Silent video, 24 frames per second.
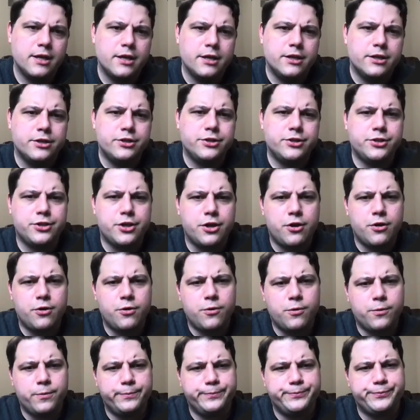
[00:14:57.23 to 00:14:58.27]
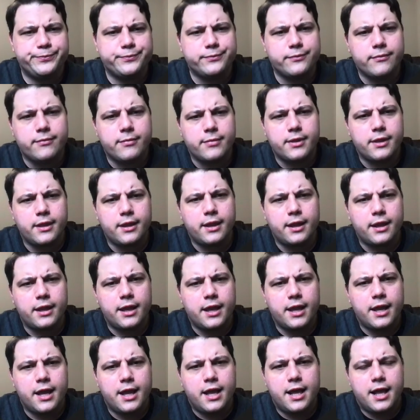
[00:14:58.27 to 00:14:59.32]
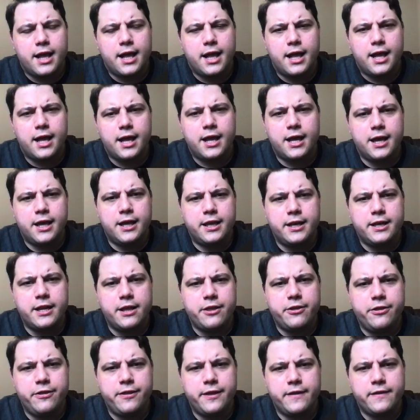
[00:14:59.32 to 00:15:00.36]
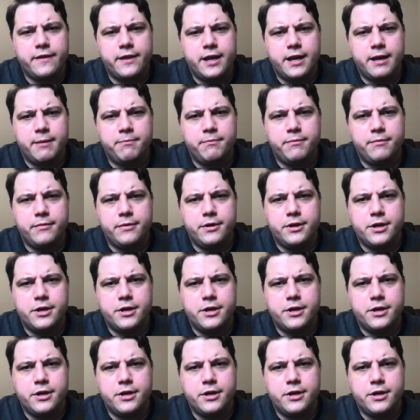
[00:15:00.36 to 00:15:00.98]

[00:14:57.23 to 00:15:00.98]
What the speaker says: So another thing that I'm